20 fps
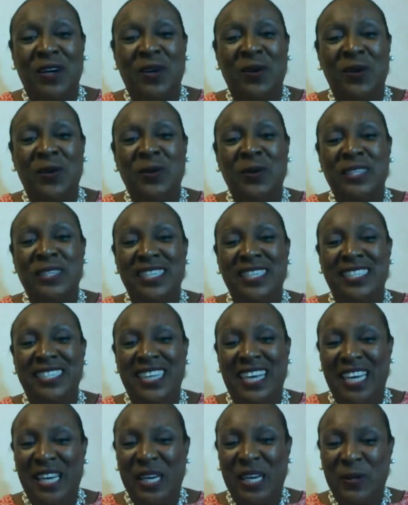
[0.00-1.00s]
oh, did
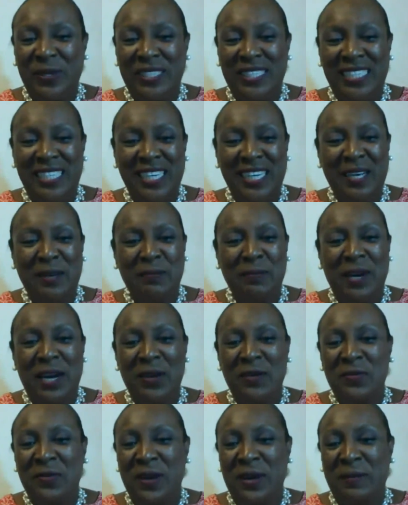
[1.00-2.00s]
they critique
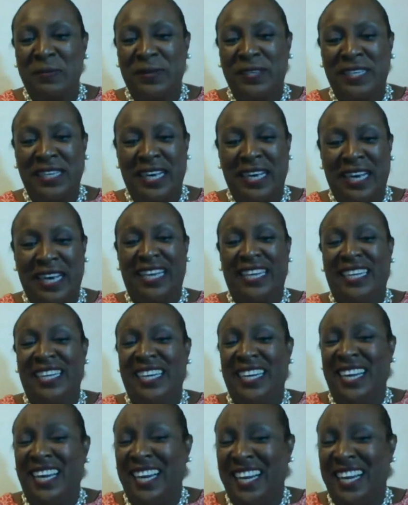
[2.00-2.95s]
my website.